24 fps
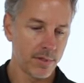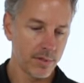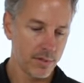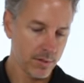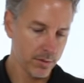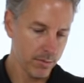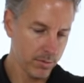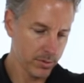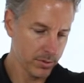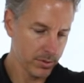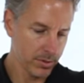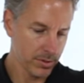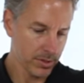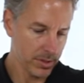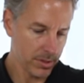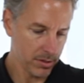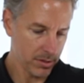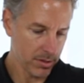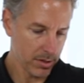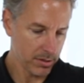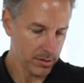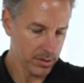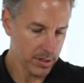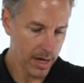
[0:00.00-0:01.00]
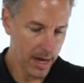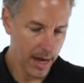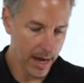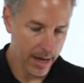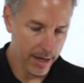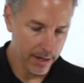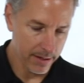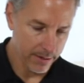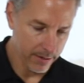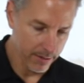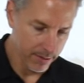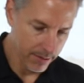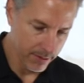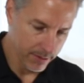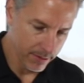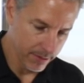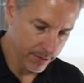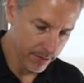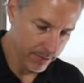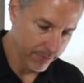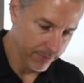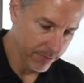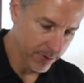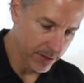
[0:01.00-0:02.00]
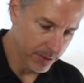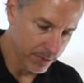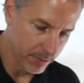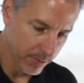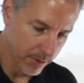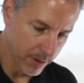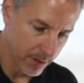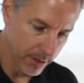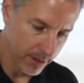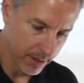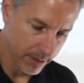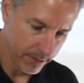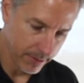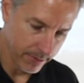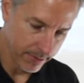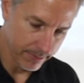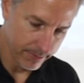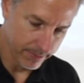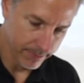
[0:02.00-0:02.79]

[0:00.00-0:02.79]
So we'll just start to add the fresh water.